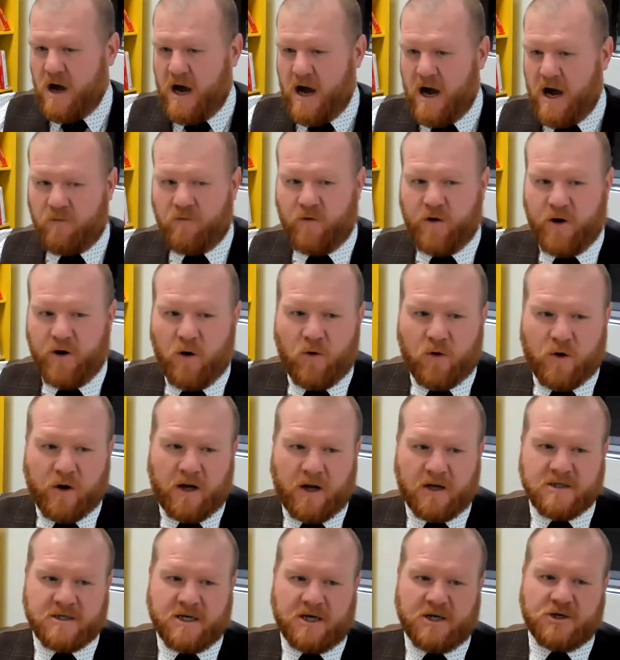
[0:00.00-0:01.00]

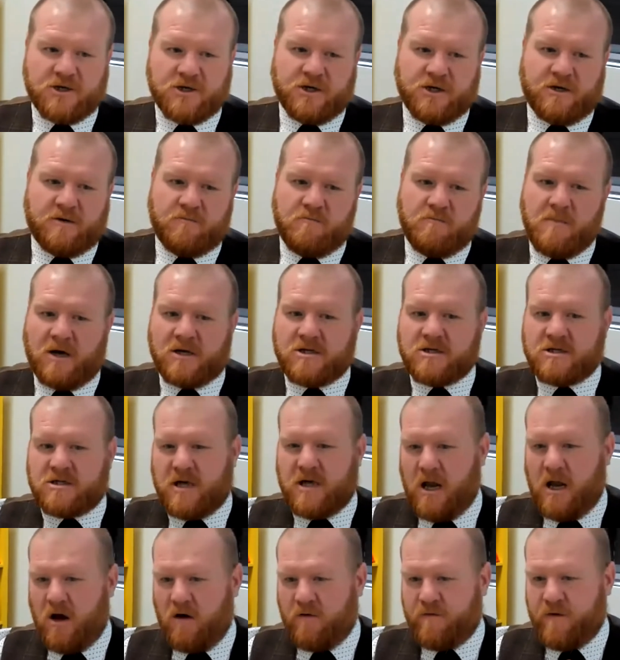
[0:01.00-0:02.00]
reorganization and must
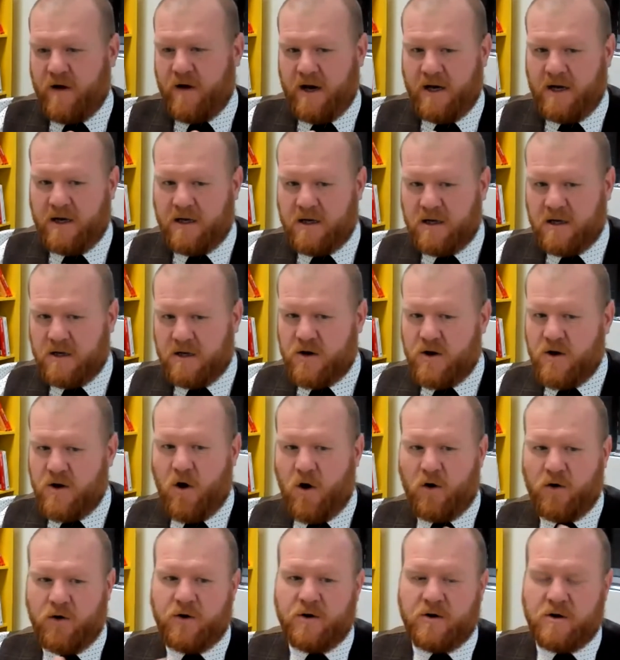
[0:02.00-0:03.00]
sell off any
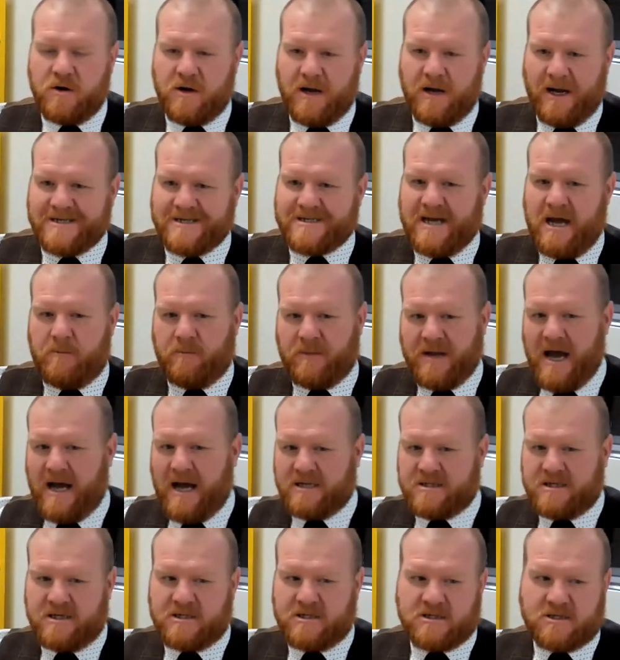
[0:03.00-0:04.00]
non-exempt
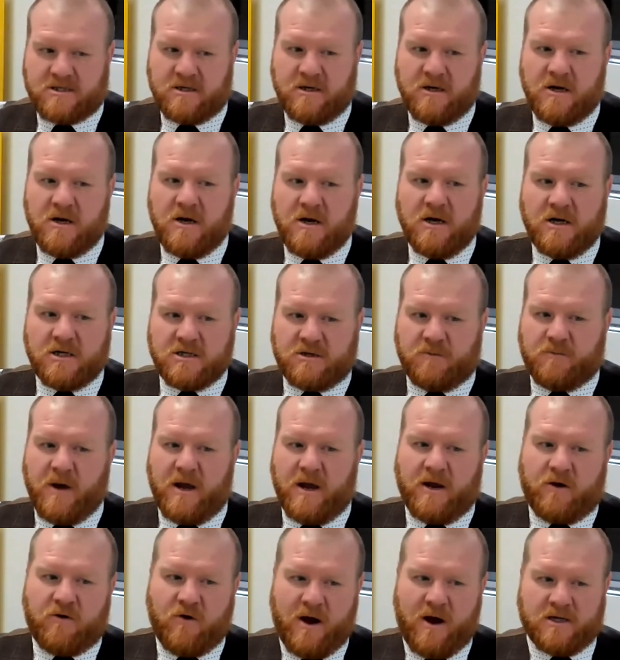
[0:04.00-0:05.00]
assets to
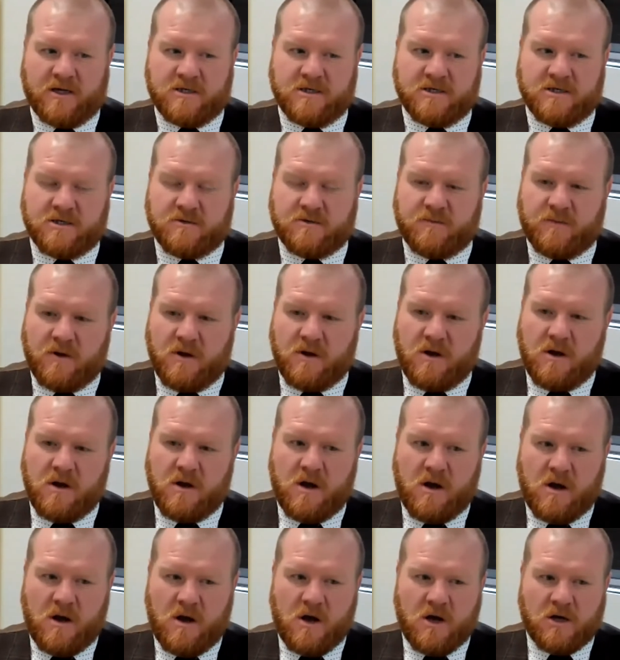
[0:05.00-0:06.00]
pay creditors. Okay.
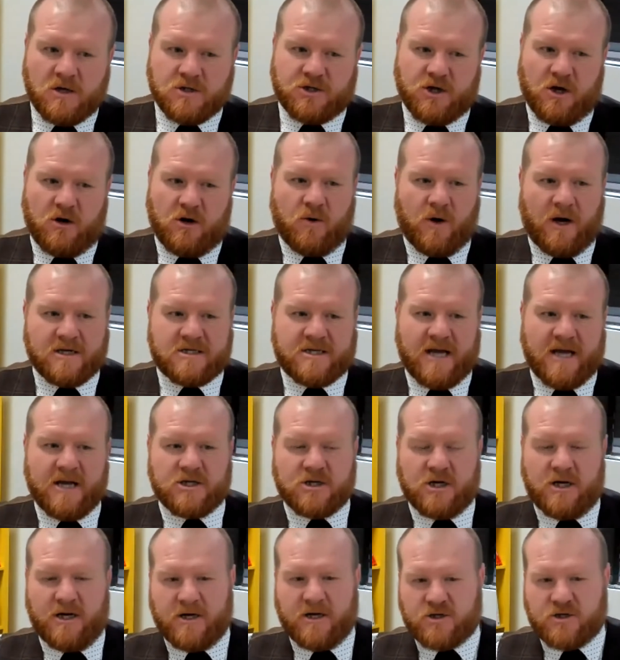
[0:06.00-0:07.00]
So
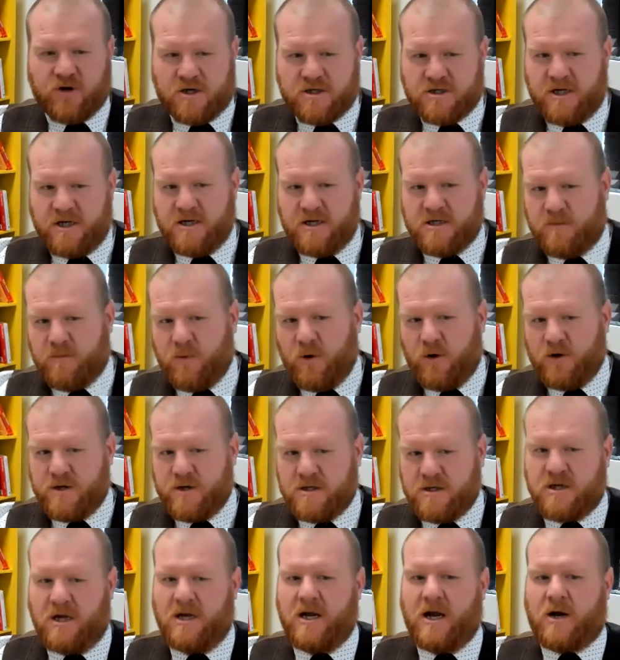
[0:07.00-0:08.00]
essentially, a trustee is
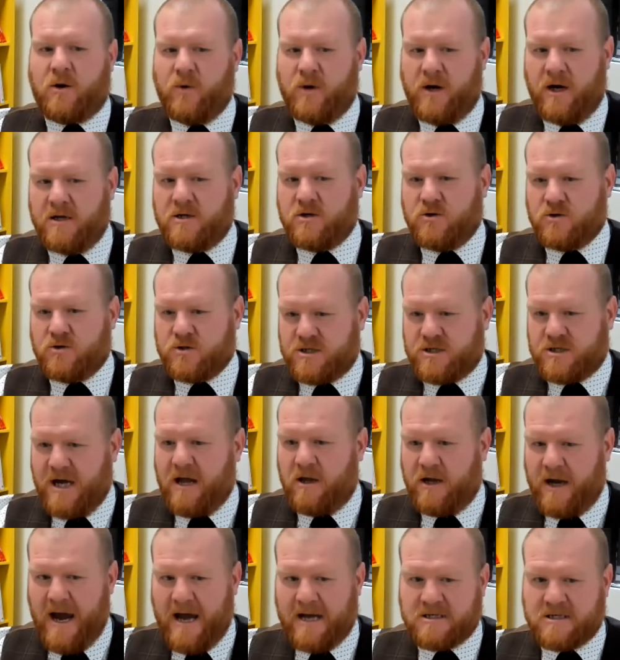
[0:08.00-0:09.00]
appointed to liquidate or sell
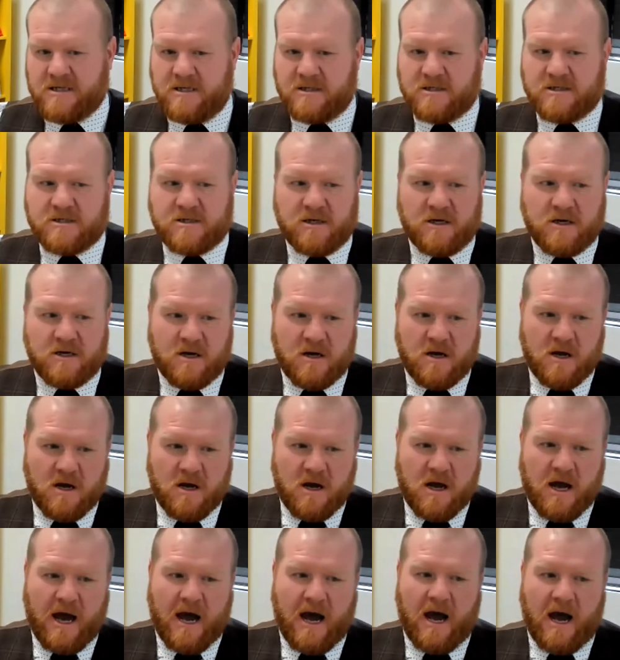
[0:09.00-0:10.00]
the assets.
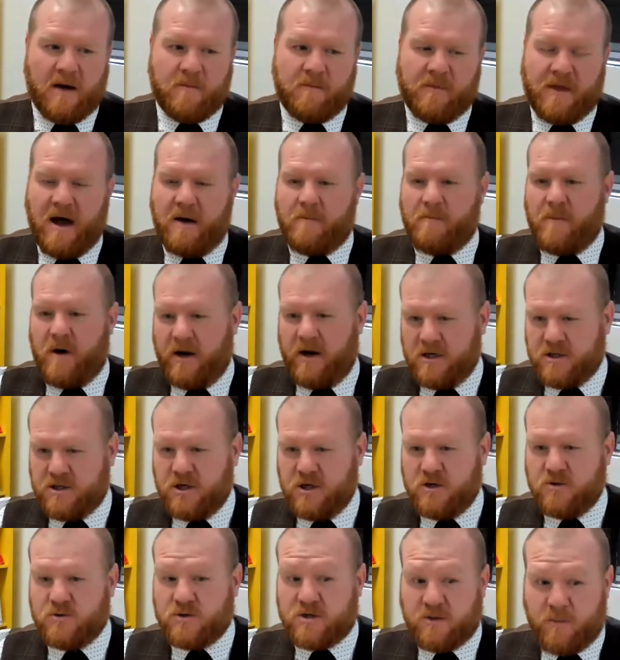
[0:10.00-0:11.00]
That money is
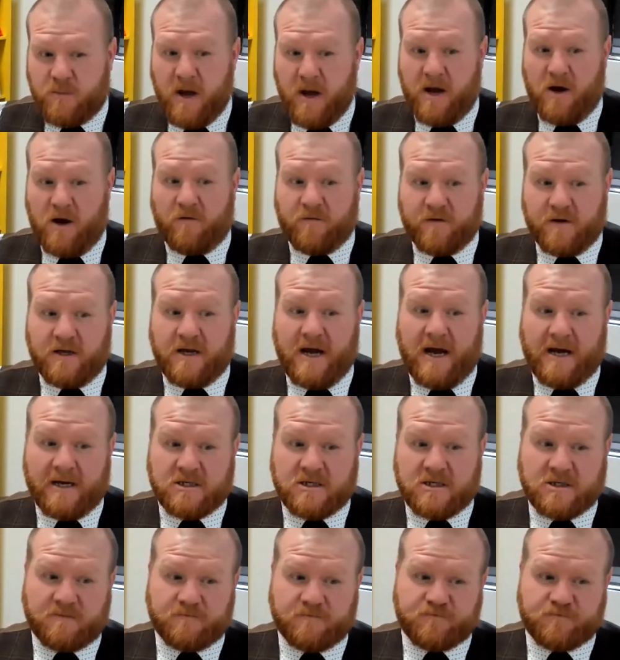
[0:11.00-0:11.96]
used to pay off the debts.